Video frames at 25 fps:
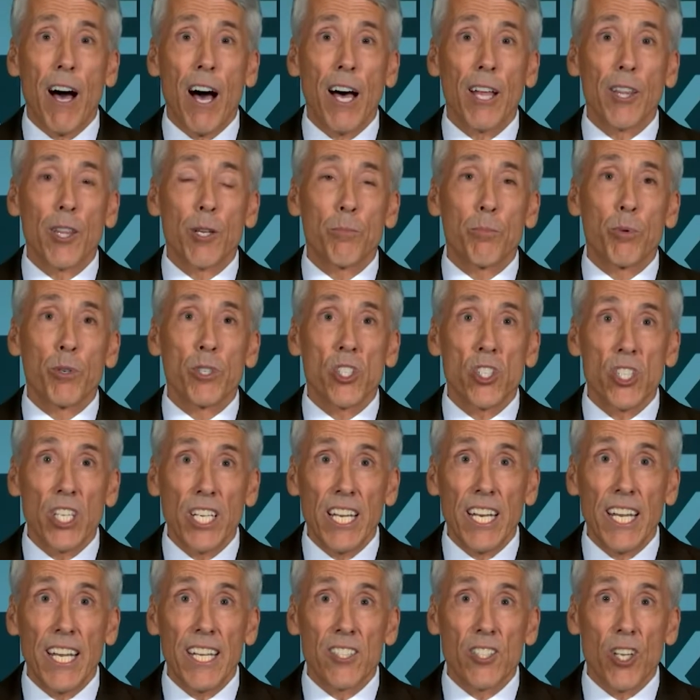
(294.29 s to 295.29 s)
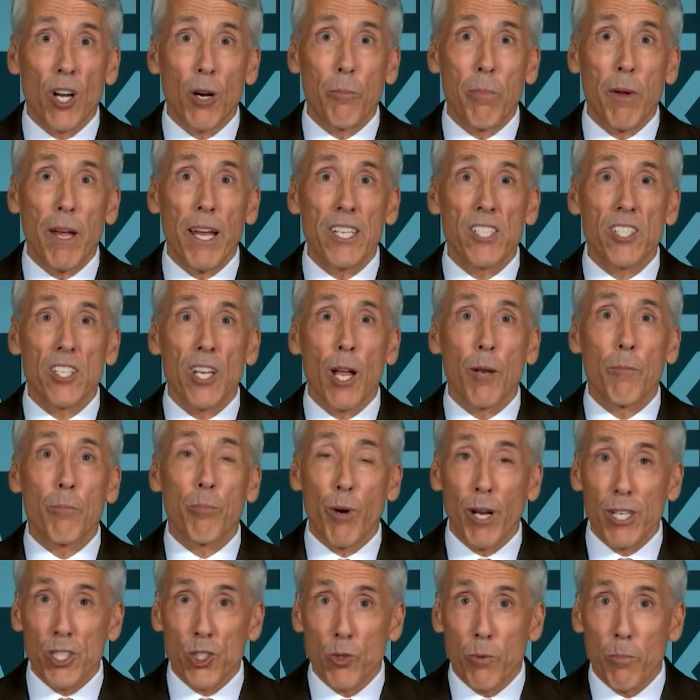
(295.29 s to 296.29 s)
on the proceedings are based on
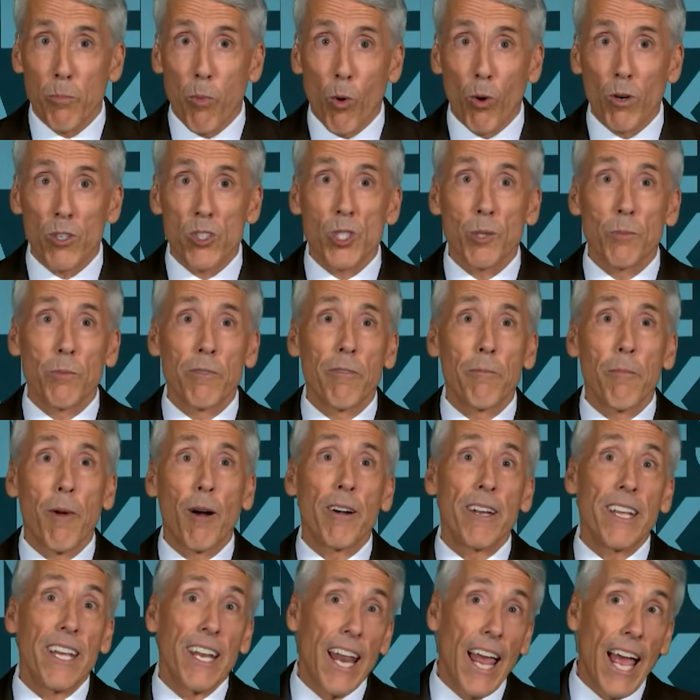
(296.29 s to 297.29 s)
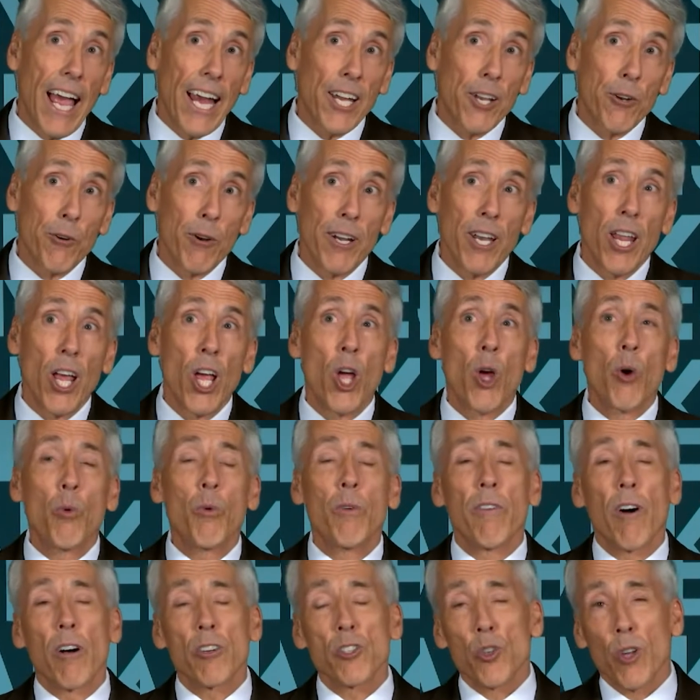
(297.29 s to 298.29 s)
press reports. Some of them are inaccurate.
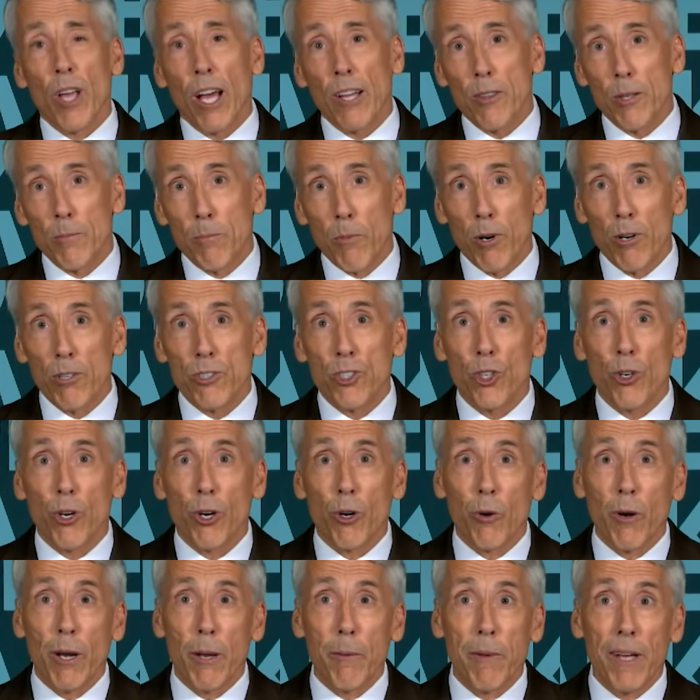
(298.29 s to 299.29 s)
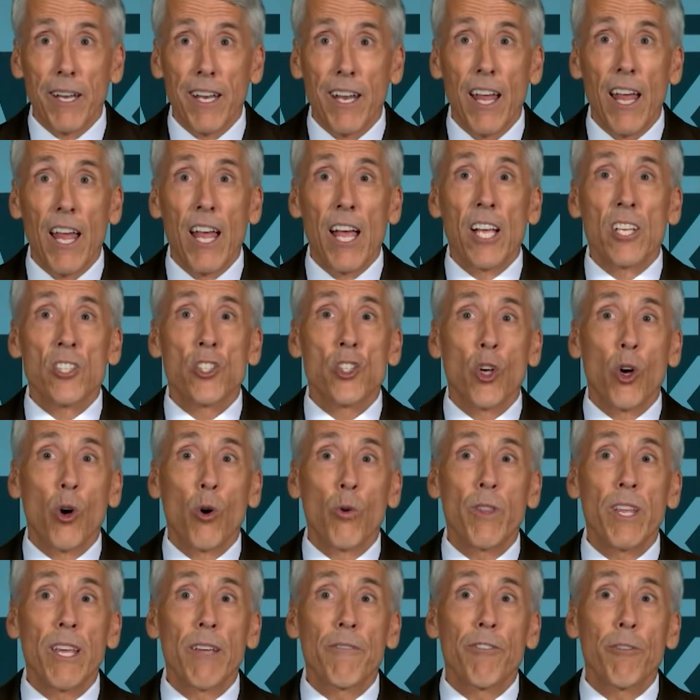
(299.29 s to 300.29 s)
We've also got the merger agreement.
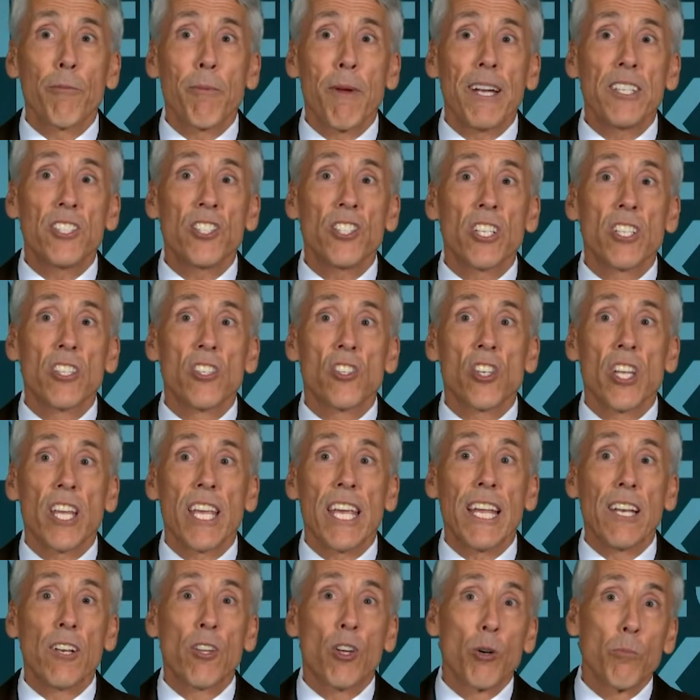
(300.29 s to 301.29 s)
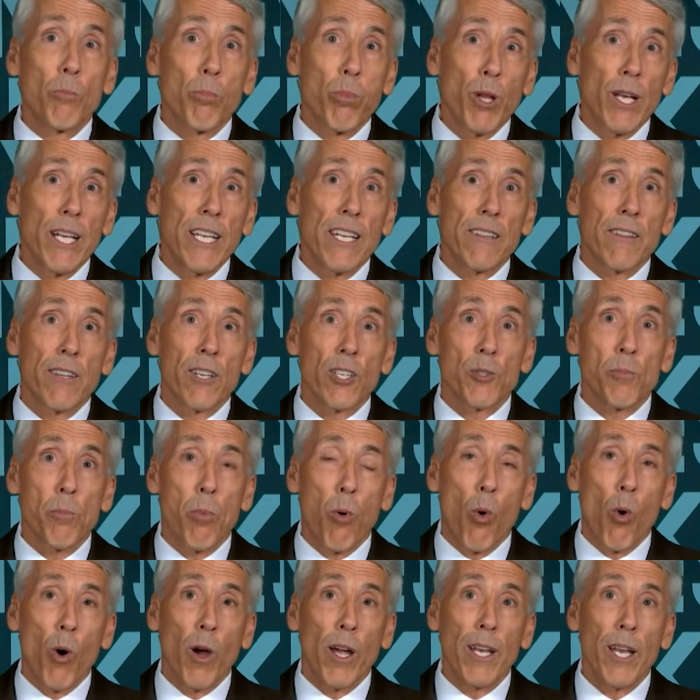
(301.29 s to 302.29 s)
So the information's incomplete at this
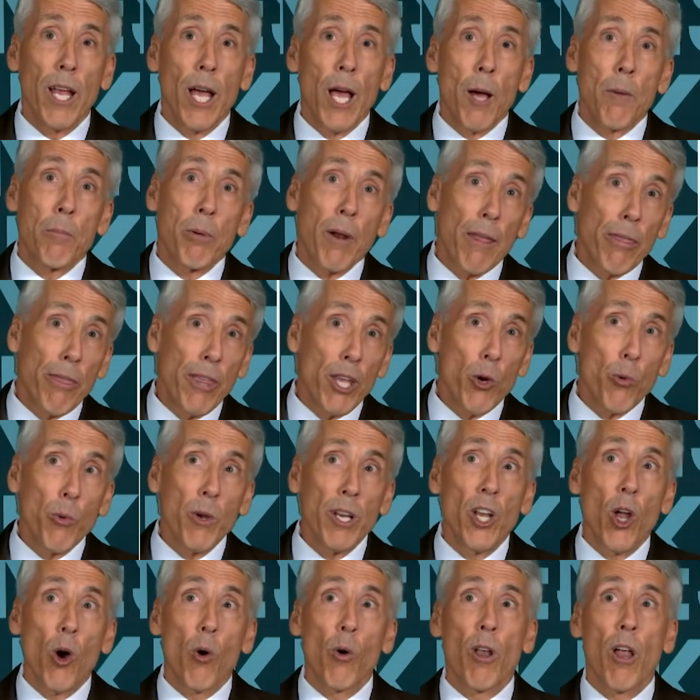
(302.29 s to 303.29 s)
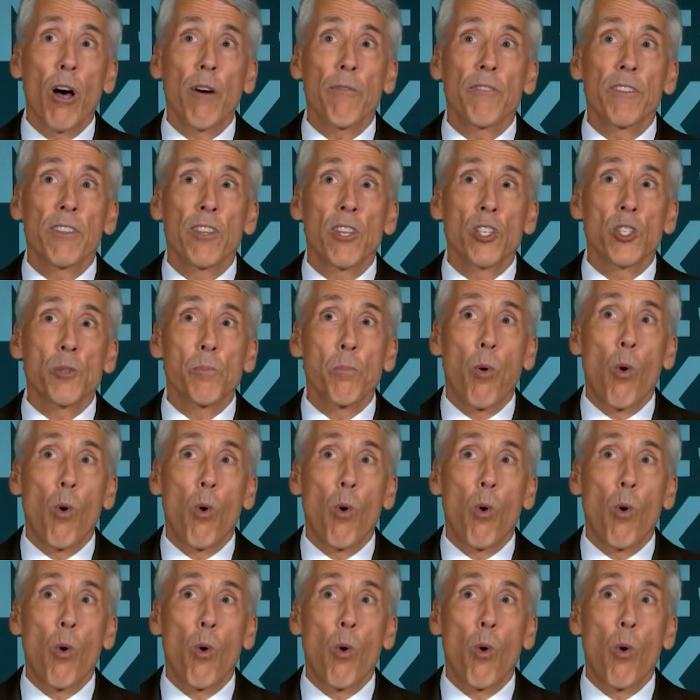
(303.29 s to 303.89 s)
point, but I think we know enough at this